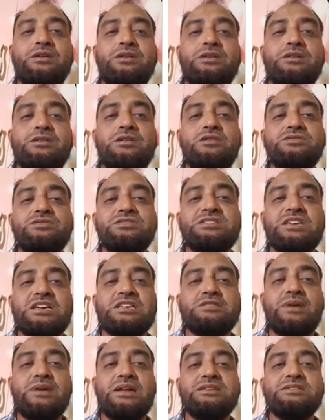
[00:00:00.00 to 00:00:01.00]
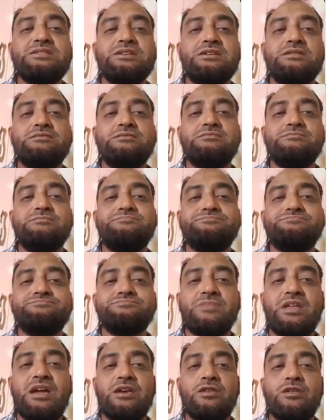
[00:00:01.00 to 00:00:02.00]
Now this expansion
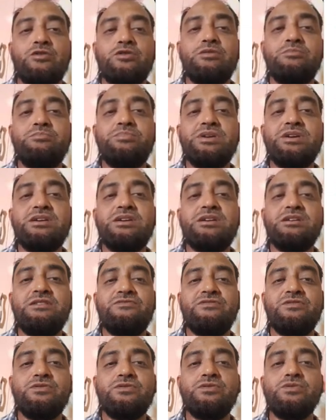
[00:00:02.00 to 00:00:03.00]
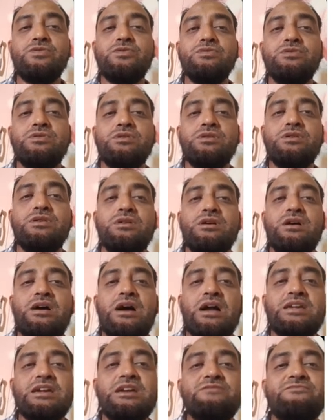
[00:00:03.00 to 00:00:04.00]
around b, if you do,
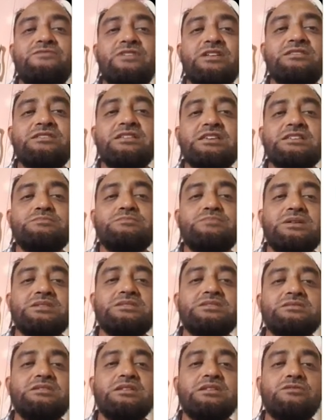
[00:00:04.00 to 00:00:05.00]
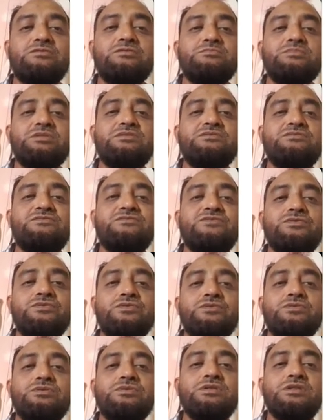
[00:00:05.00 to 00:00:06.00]
again further expansion around b, if you
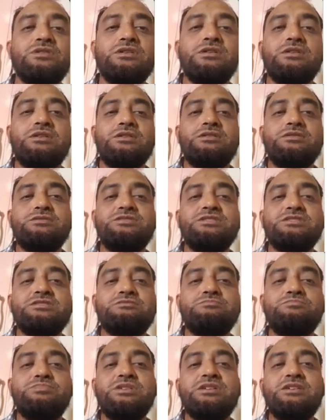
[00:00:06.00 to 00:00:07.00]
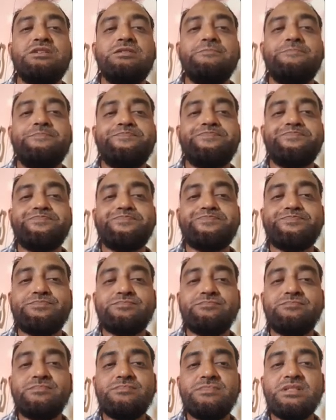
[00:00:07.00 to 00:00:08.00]
do, this b
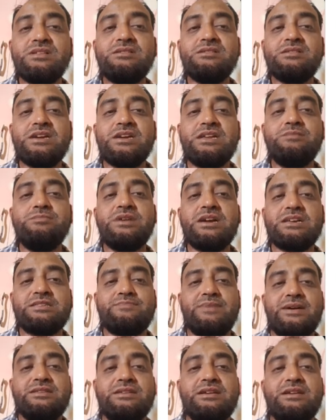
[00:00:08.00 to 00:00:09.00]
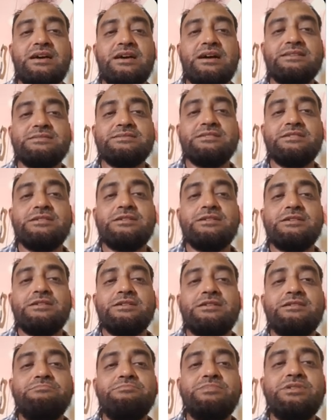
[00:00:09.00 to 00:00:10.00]
can be expanded as
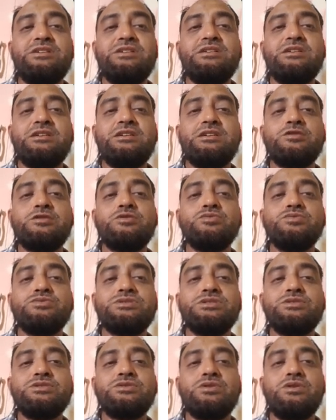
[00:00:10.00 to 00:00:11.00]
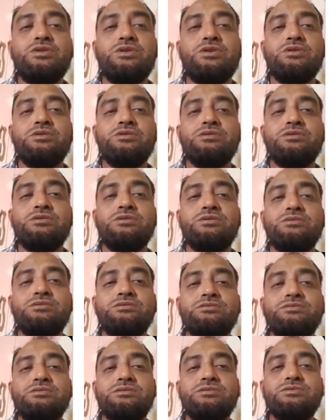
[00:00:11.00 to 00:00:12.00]
b into 0
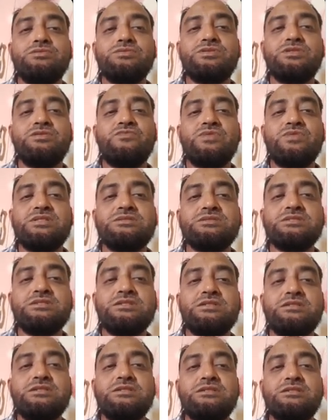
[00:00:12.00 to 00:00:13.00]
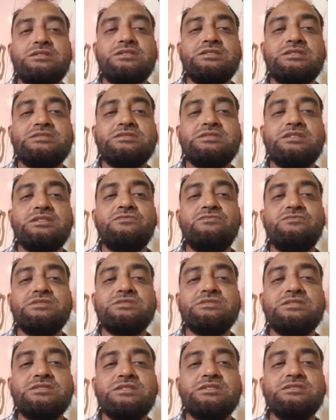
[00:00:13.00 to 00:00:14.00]
into c. Once it is c, once
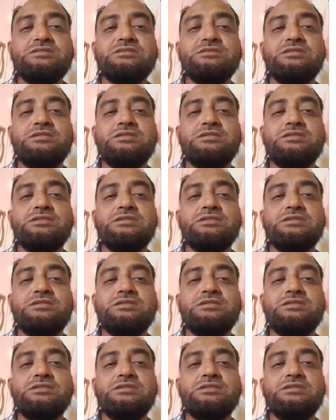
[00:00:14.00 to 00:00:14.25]
it is